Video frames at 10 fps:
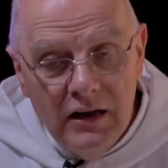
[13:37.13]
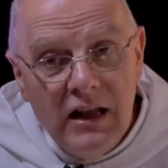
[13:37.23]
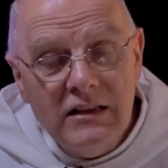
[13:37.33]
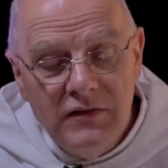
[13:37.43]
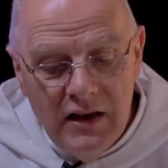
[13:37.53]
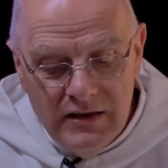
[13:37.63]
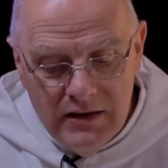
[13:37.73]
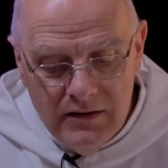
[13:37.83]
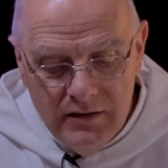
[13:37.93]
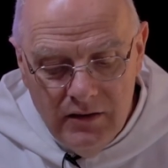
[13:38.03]
Let's face
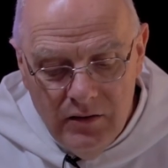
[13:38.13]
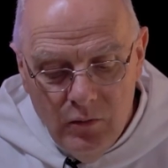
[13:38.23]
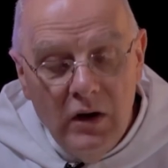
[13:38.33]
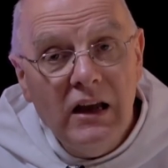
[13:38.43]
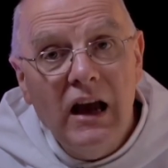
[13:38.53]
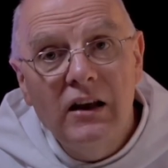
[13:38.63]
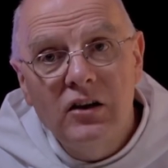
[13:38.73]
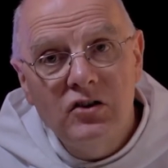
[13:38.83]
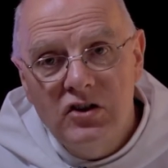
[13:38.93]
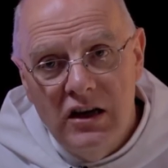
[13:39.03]
it, we
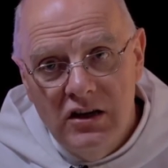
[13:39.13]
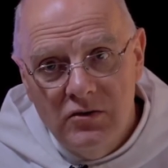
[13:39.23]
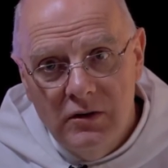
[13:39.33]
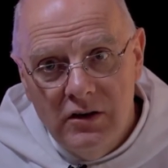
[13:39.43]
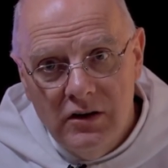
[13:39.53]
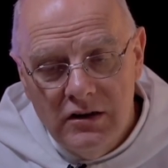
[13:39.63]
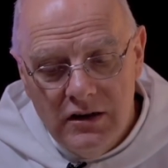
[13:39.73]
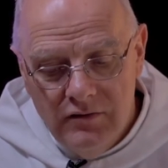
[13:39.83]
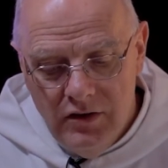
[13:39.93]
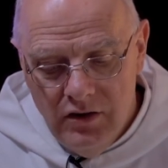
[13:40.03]
cannot change what others
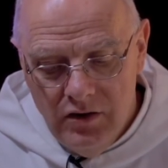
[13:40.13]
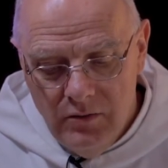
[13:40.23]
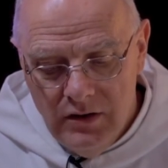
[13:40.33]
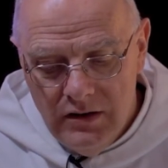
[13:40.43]
have done to